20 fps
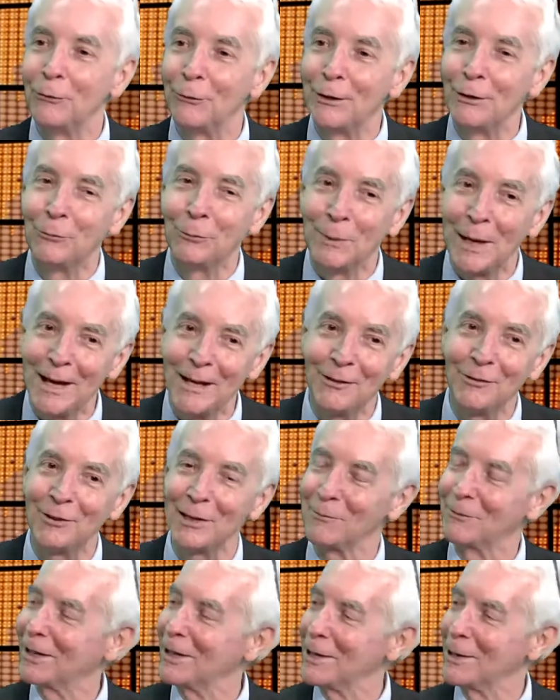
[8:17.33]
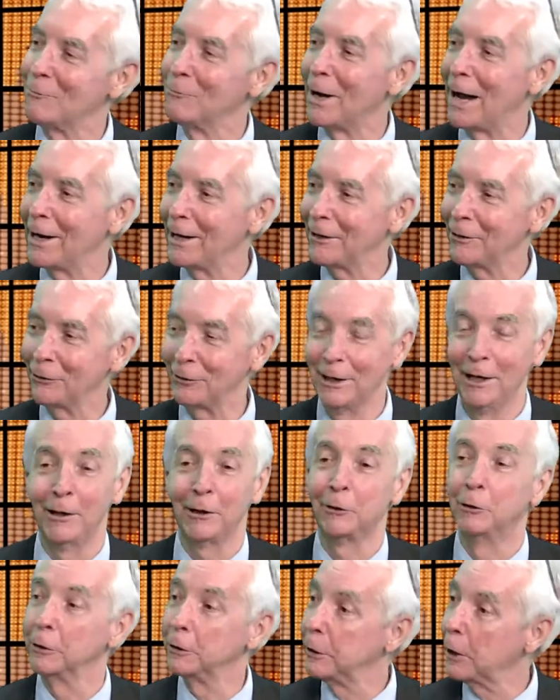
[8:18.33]
response, I'm kind of biased.
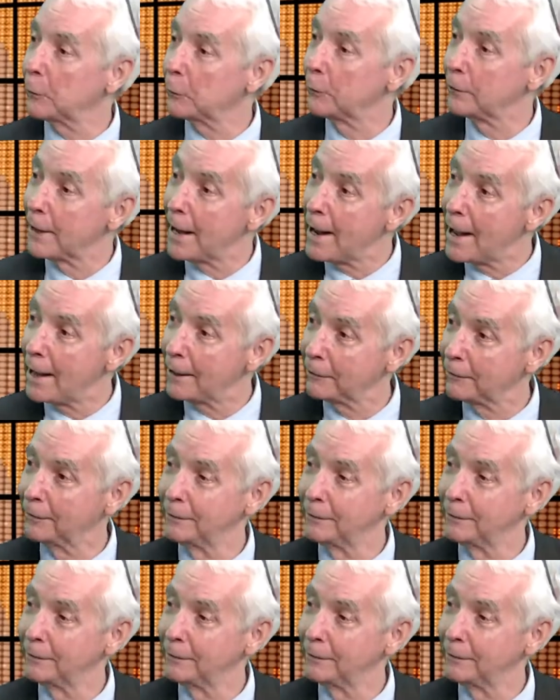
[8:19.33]
Good luck with that.